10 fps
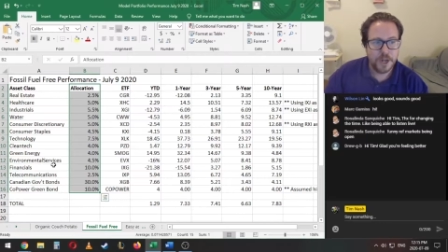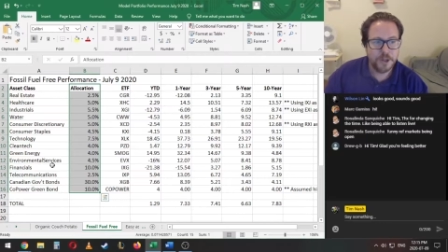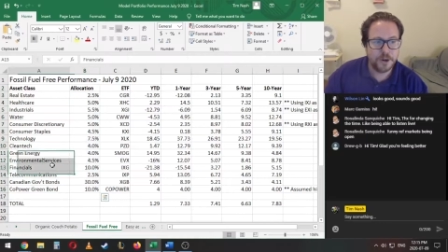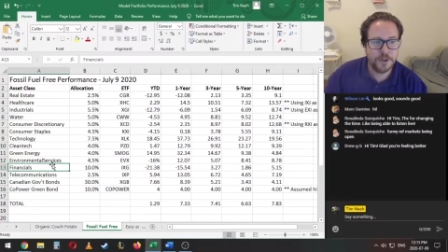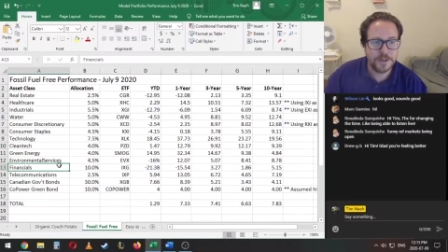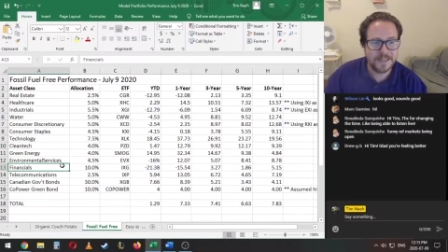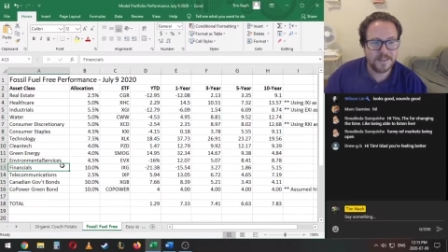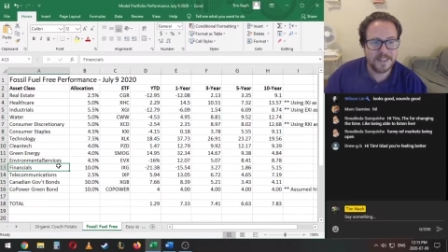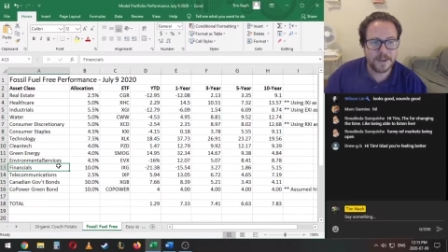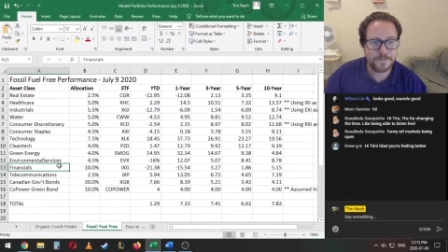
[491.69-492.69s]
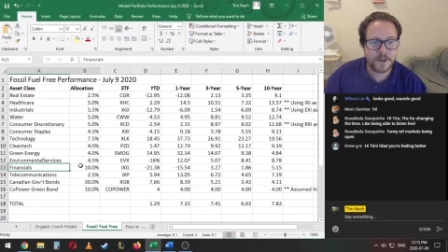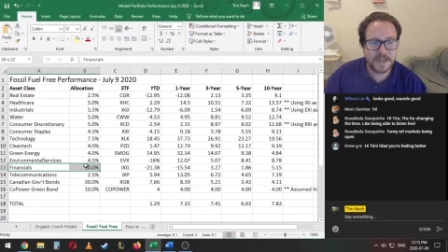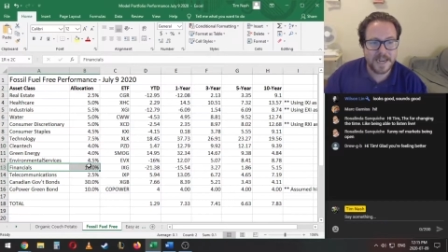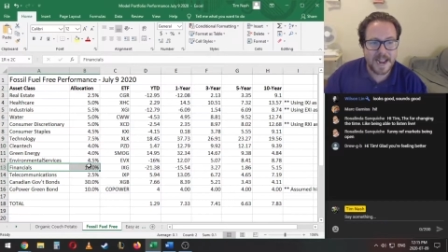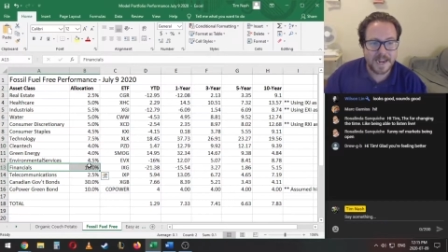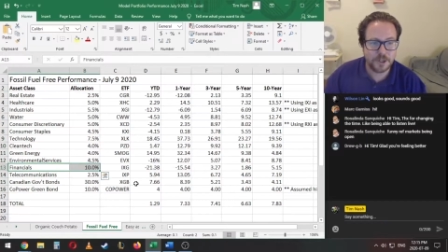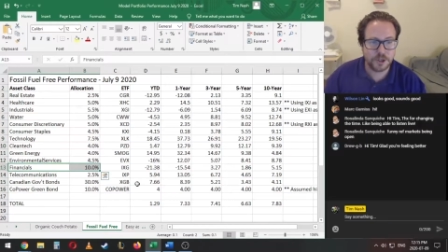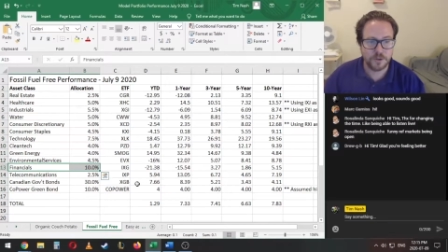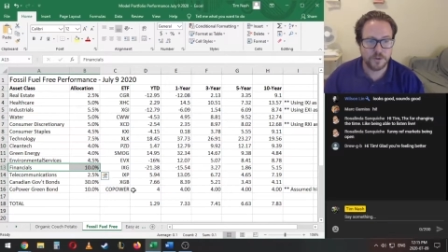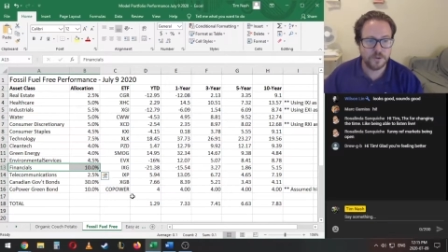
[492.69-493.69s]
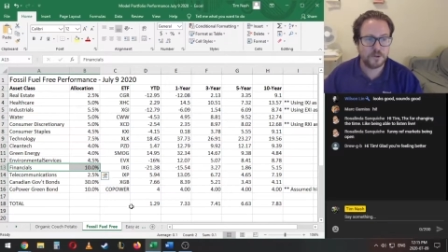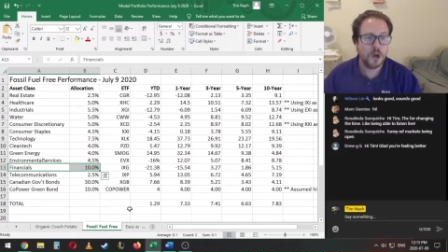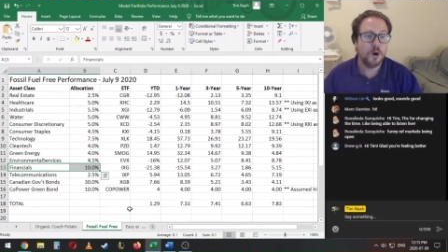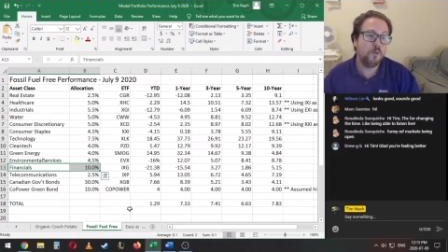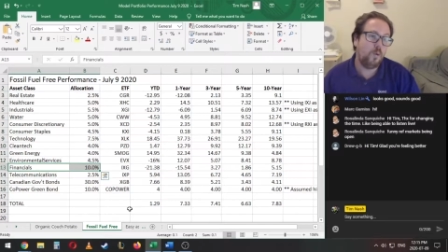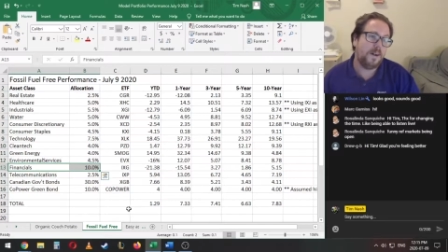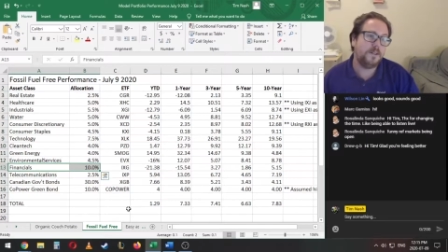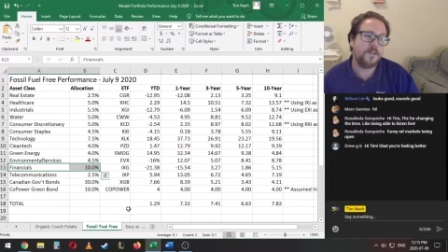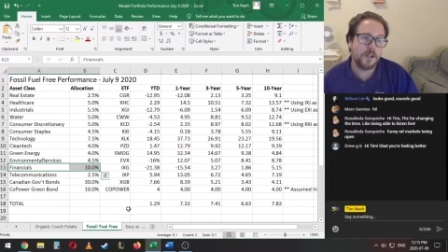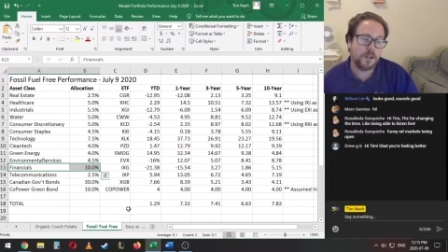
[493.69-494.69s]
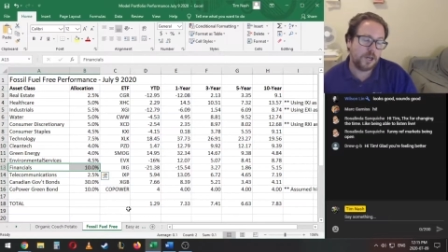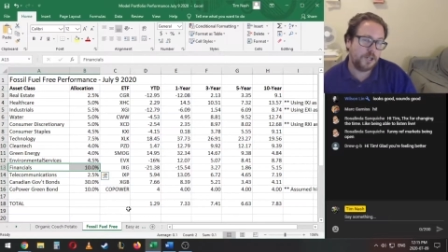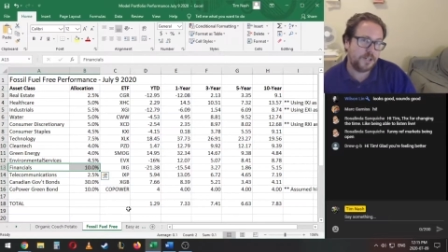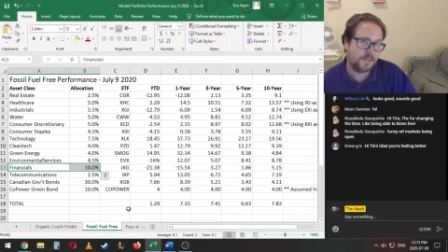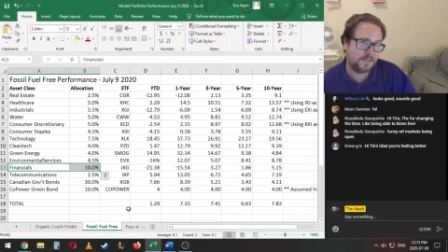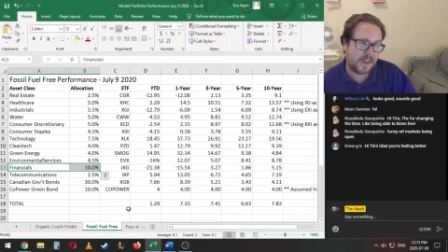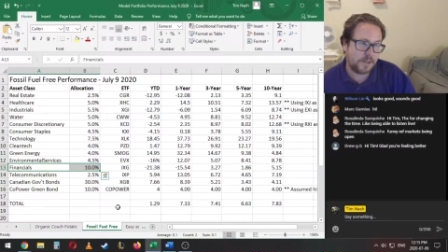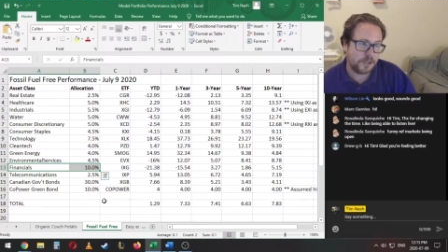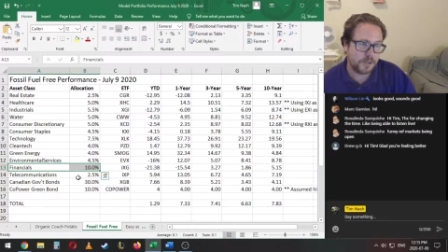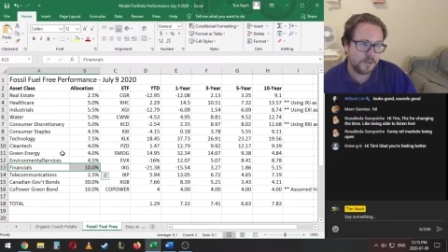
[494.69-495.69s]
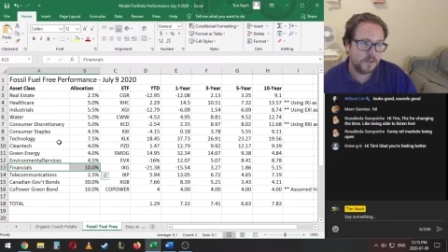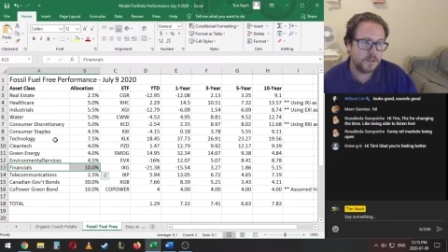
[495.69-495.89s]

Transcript: you can see that financials was the largest sector.